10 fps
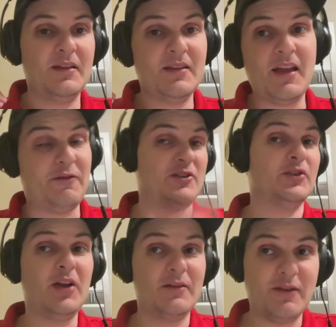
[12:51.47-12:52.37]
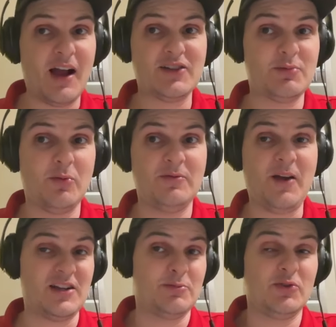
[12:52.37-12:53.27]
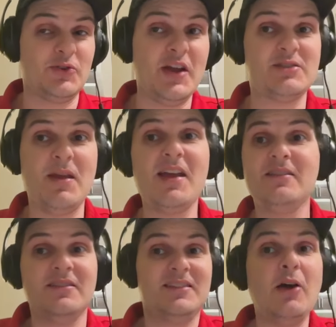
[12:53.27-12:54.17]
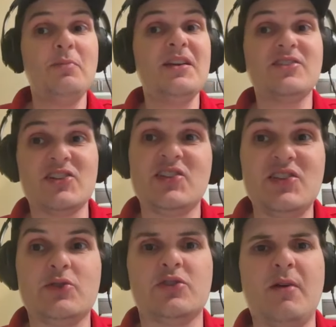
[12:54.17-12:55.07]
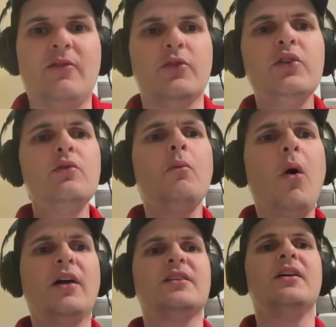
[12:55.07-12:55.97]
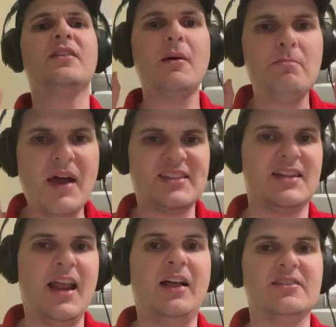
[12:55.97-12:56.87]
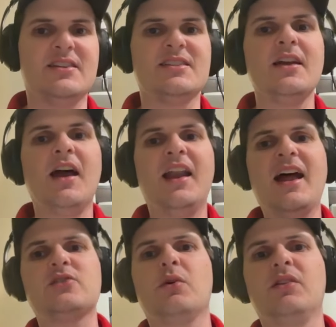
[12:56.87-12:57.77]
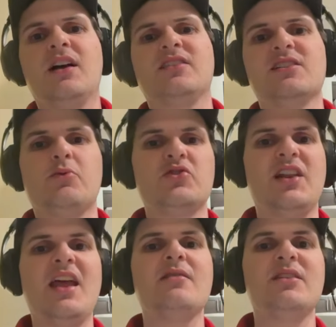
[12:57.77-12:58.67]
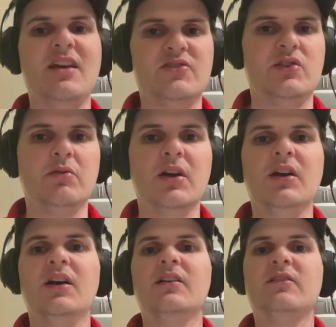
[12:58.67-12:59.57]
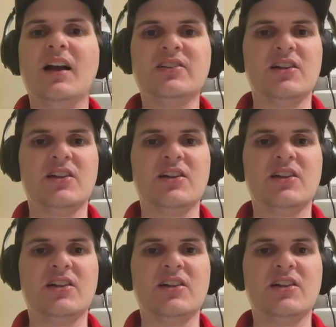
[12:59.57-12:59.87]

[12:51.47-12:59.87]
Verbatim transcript: if I turned on Fox, Fox Sports or E S P N, that would be just as disrespectful. You want the best analysis, and that's what Locked On Sports Today gives you. Locked On